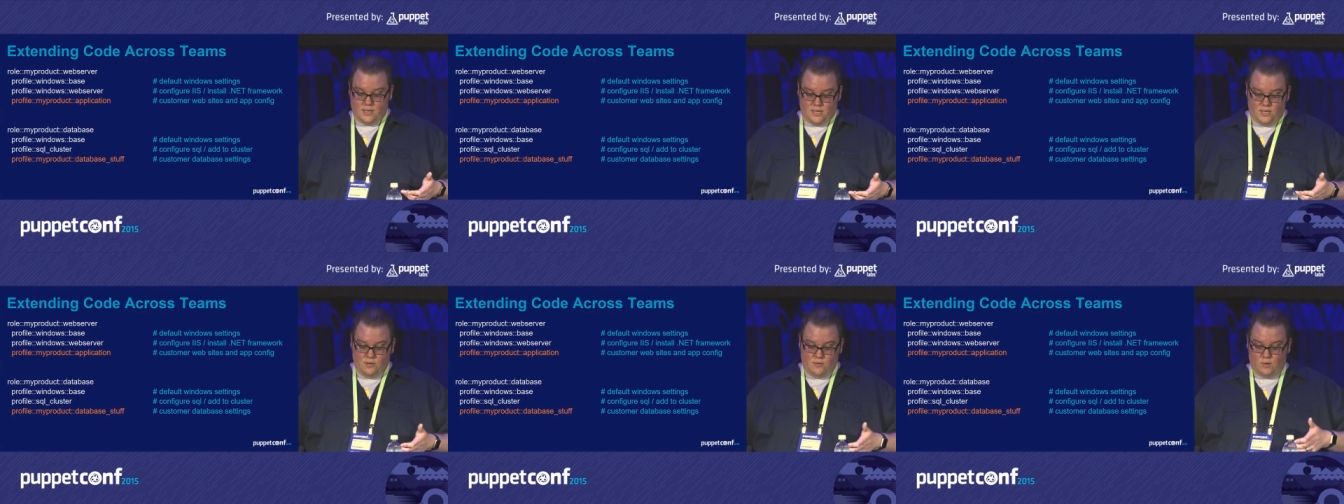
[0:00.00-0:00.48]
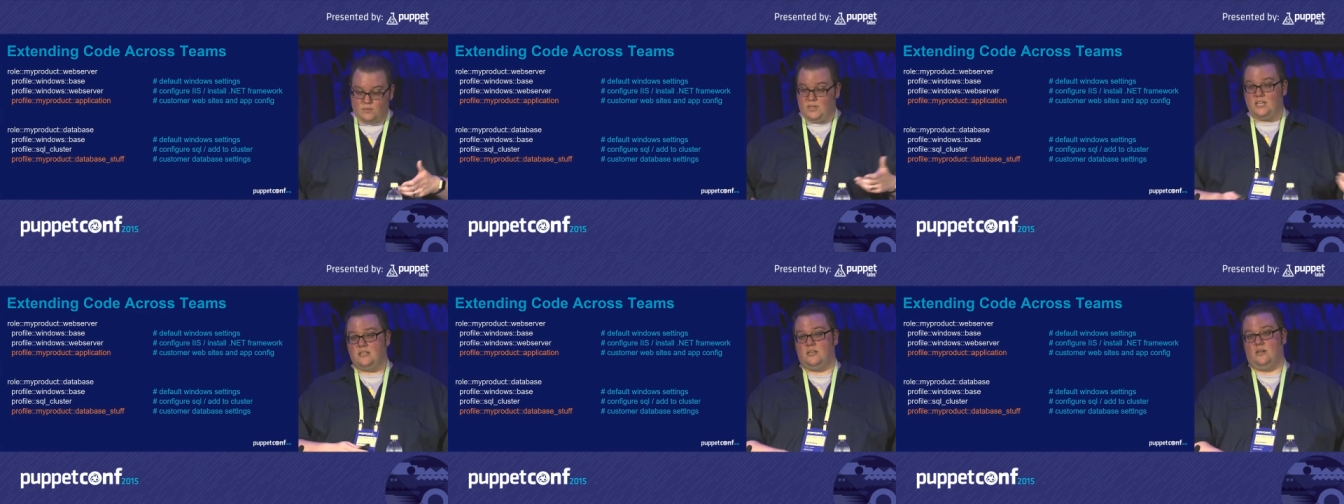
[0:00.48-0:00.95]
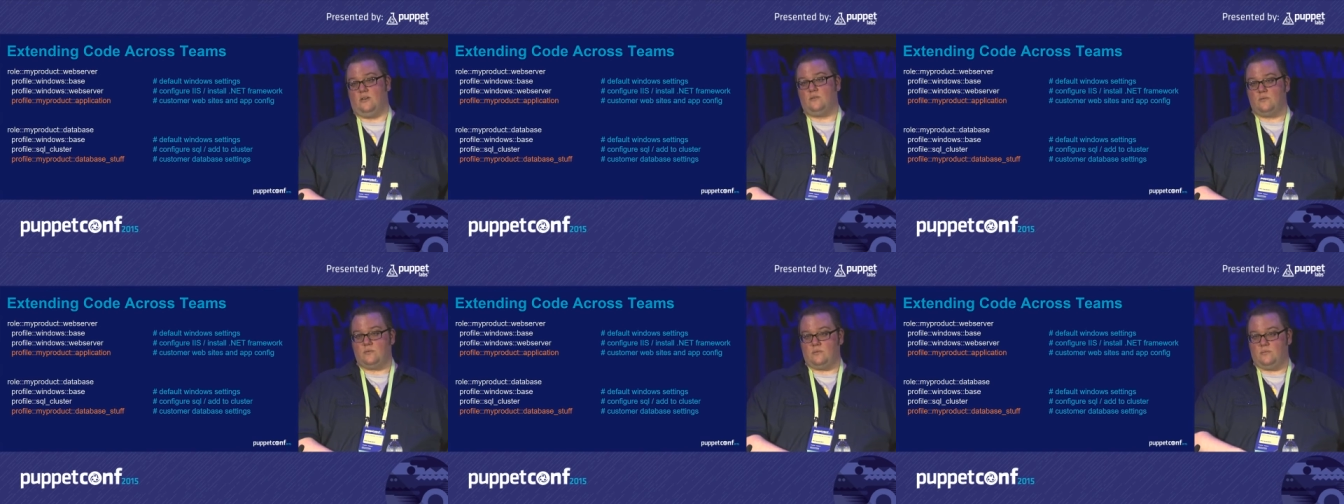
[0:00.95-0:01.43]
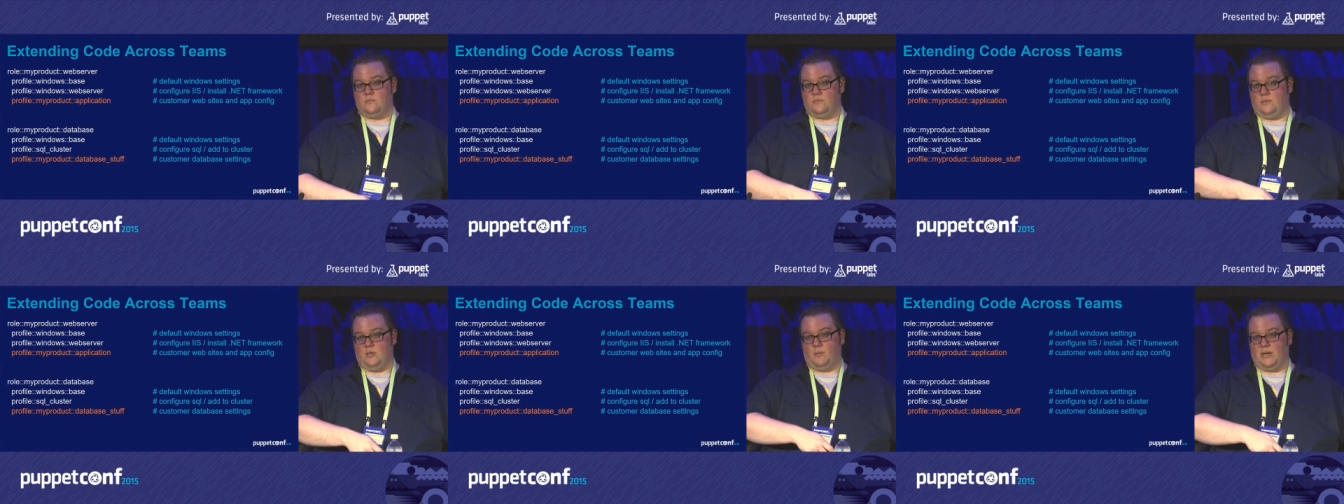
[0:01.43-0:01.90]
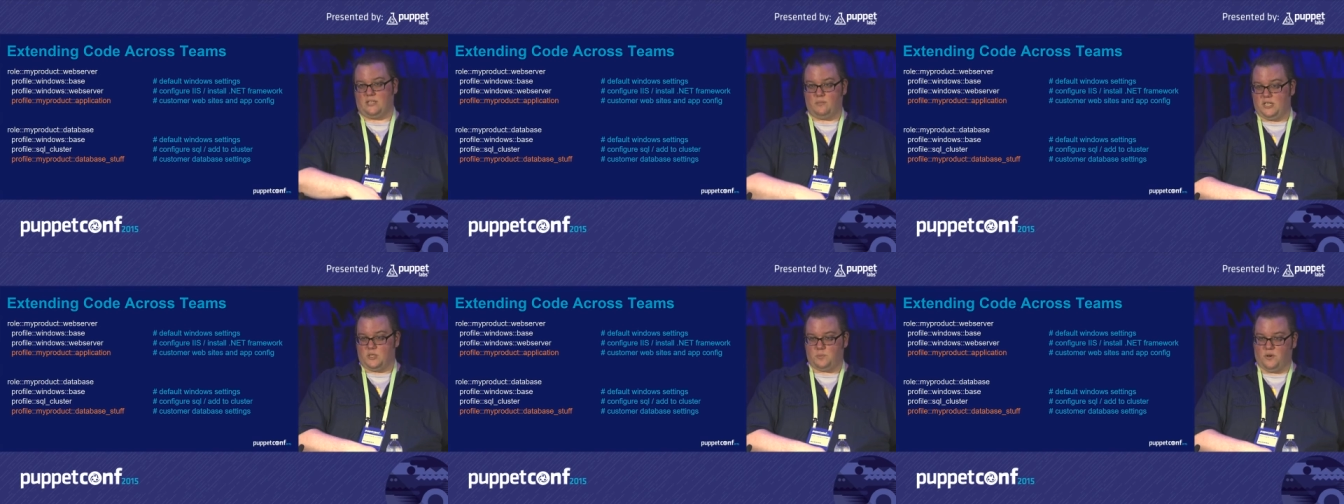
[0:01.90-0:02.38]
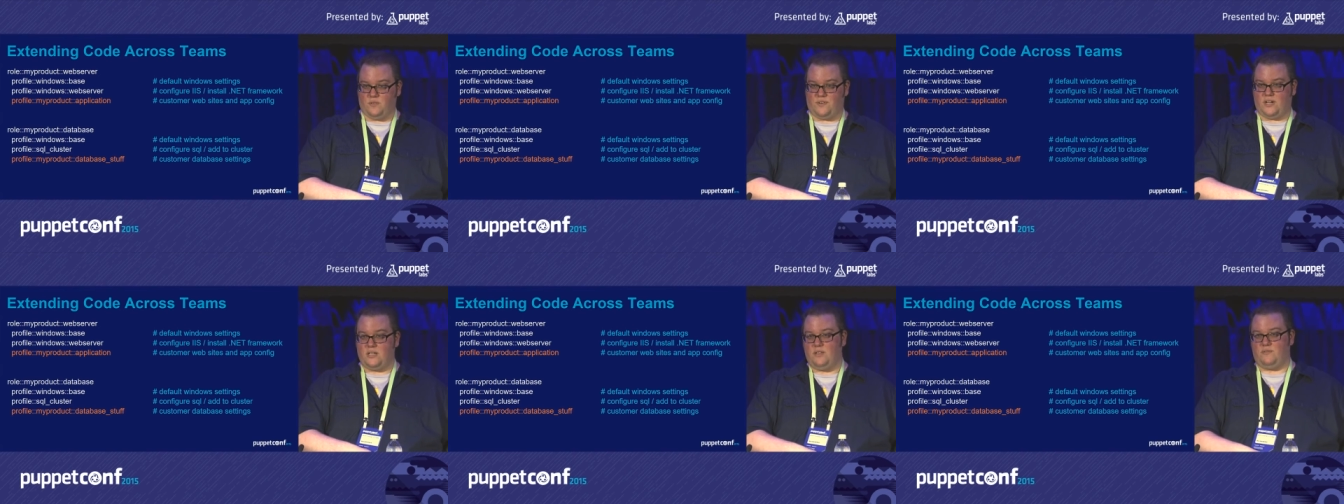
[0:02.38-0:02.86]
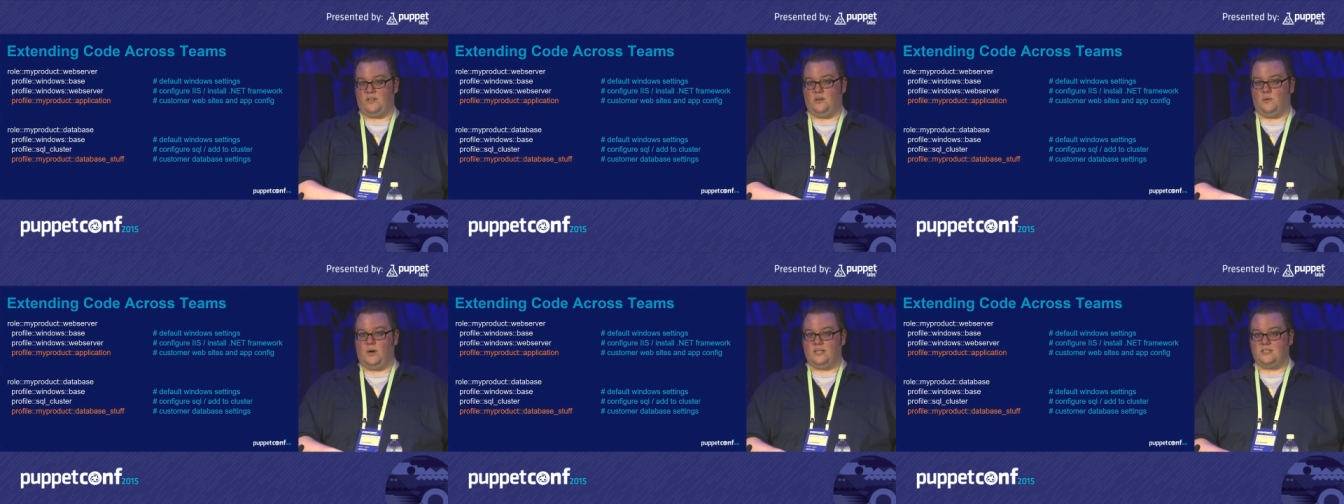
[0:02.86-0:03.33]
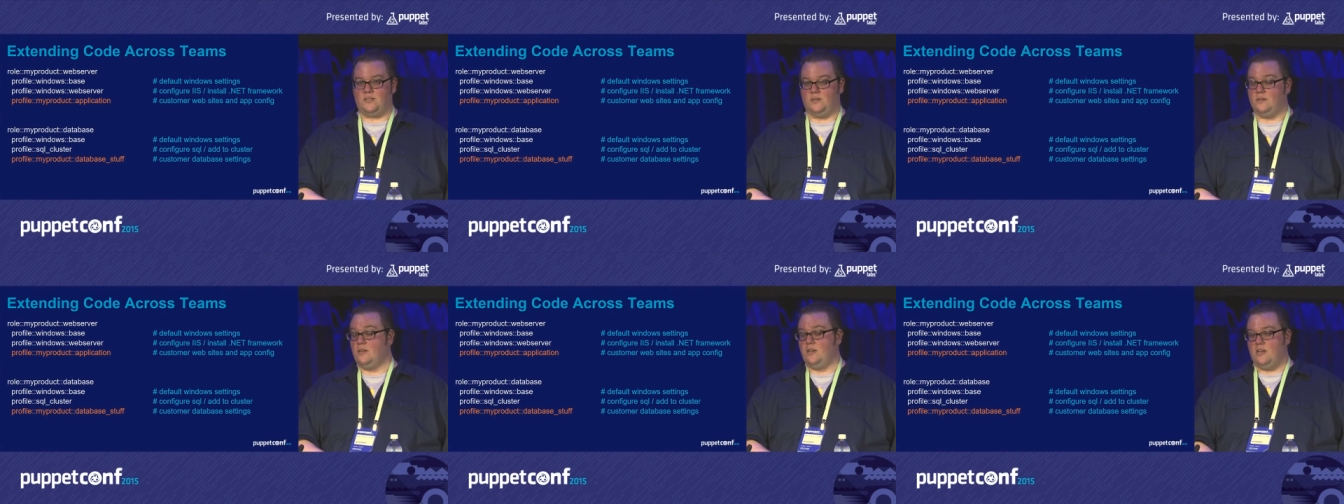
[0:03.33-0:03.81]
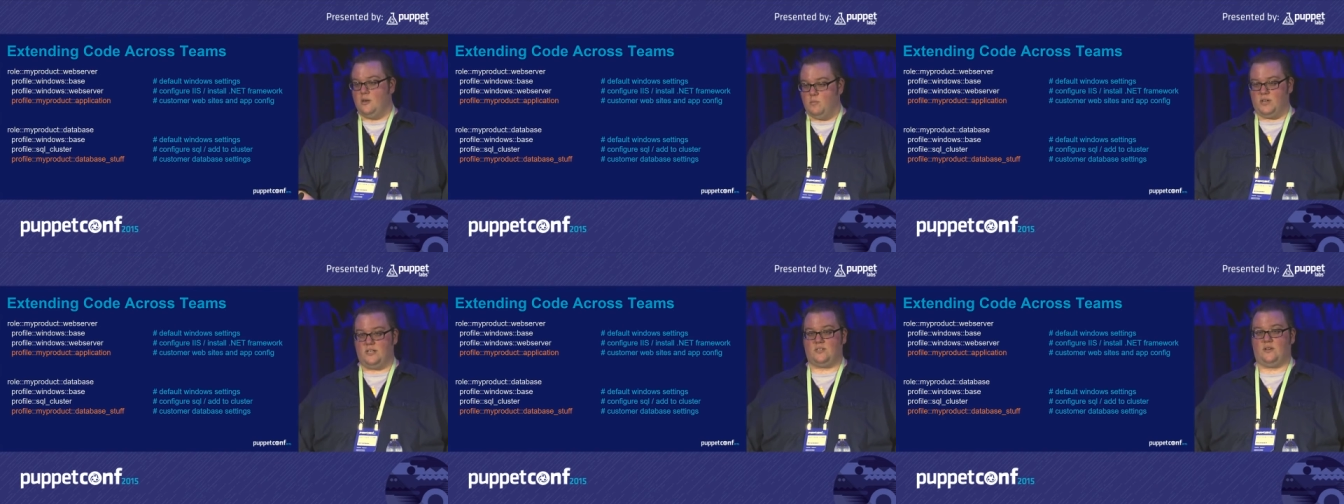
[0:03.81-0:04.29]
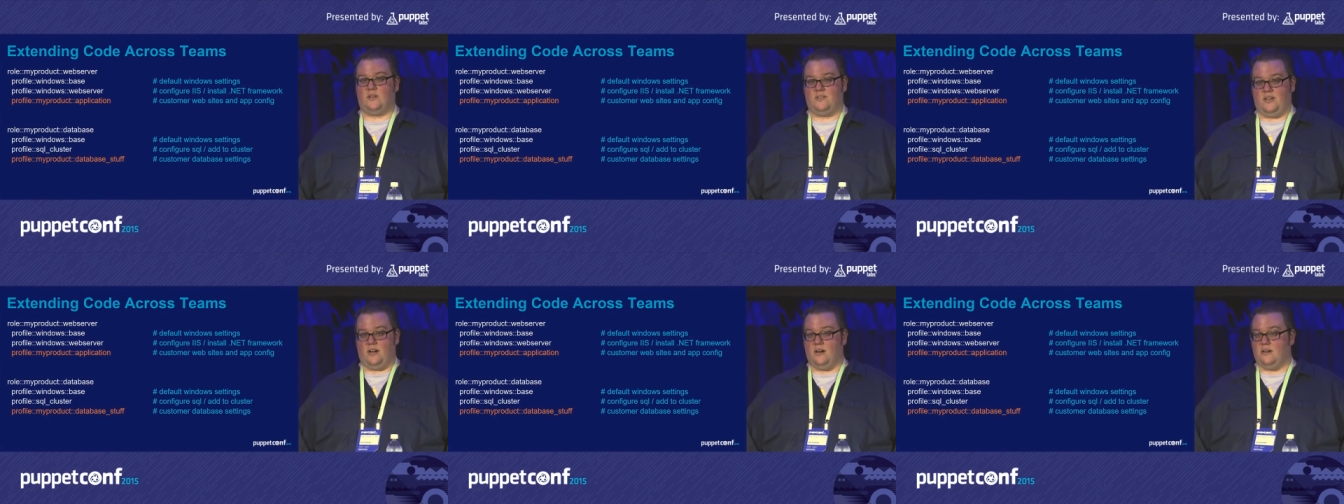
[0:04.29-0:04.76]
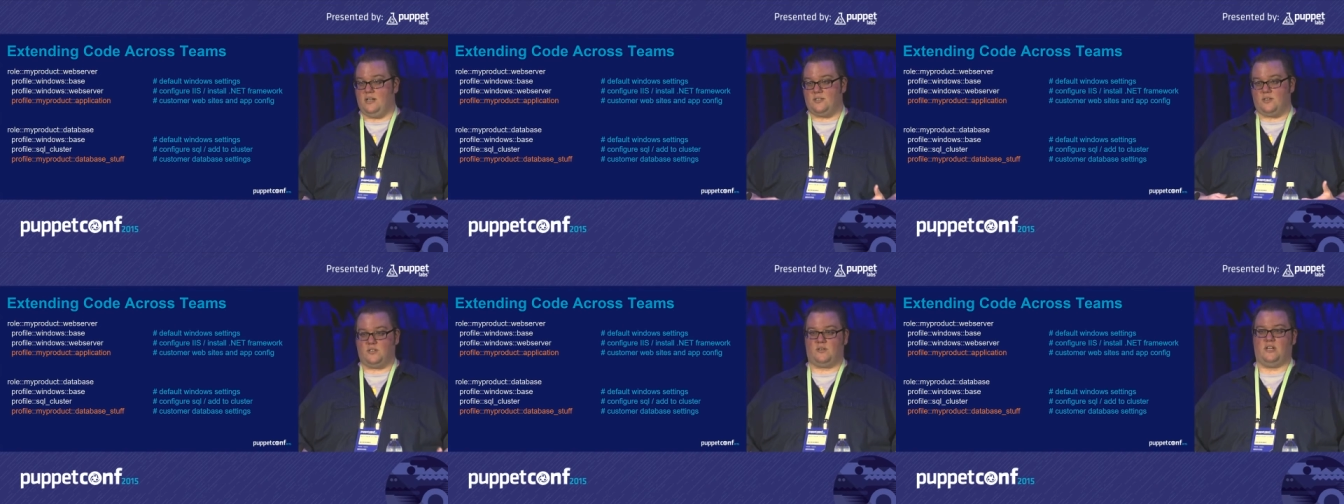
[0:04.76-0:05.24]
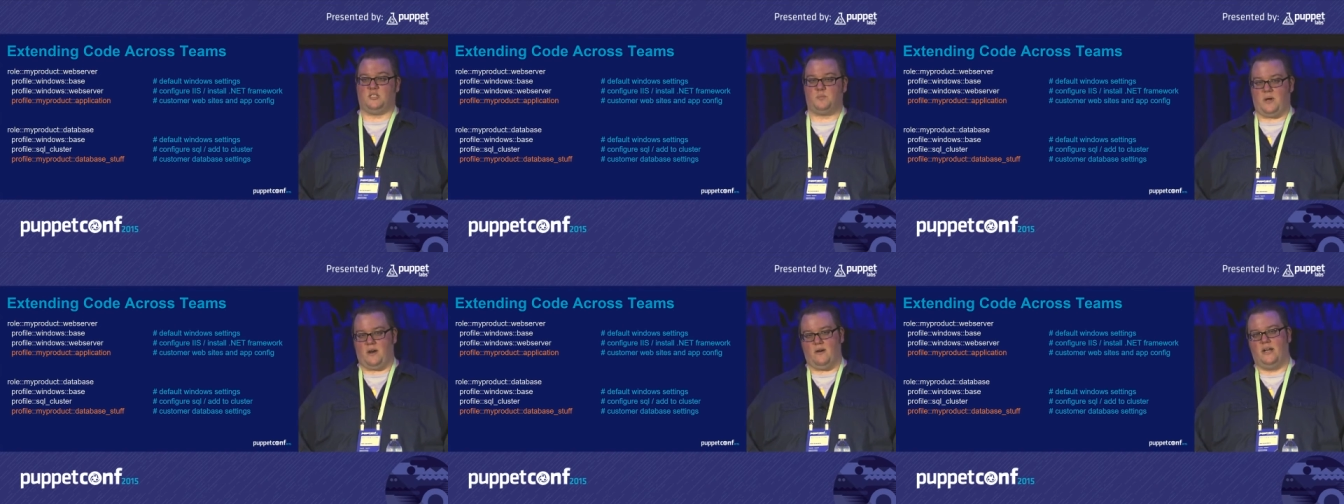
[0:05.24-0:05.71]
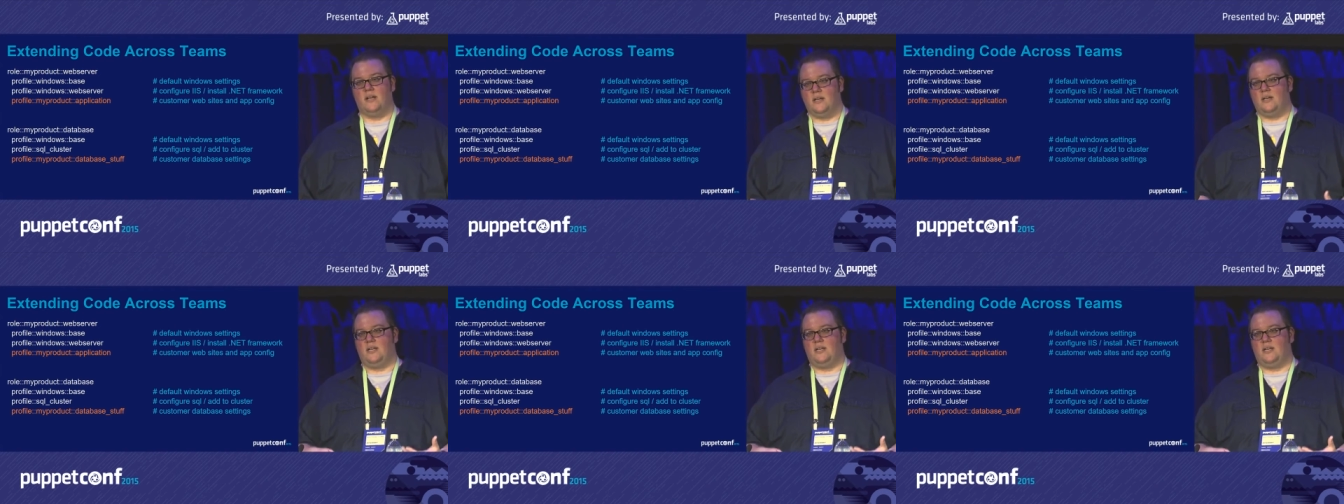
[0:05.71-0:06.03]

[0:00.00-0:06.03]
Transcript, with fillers: You don't need to know about the base profile if you don't want to, but it's all there. It's all transparent.